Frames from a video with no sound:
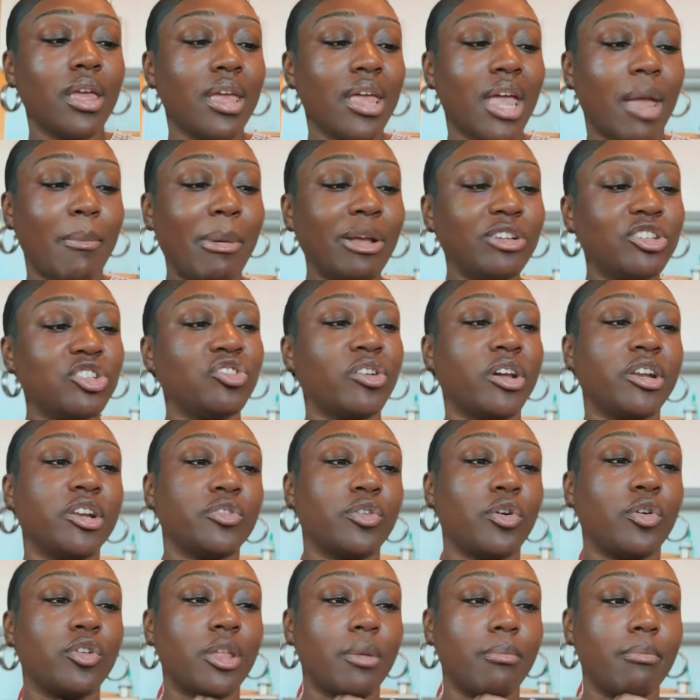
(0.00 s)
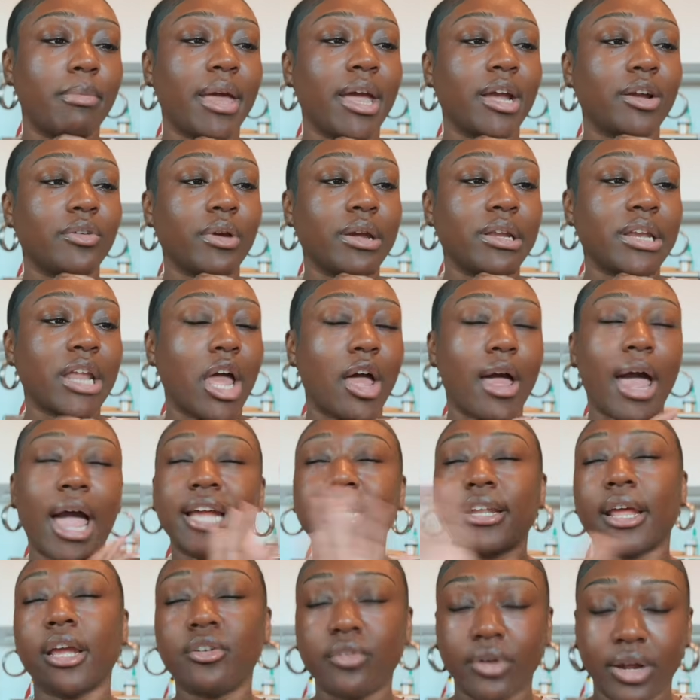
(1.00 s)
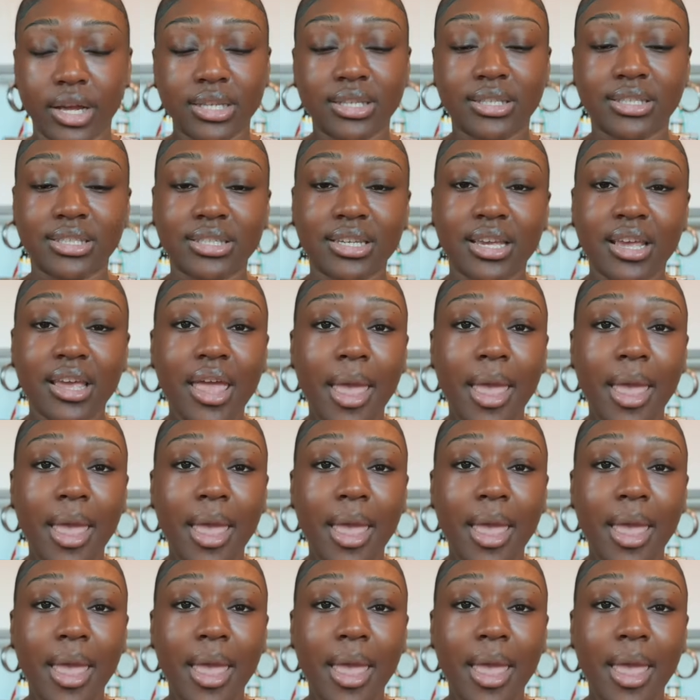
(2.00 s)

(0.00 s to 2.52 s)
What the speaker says: I'm actually trying to grow them back right now. I digress.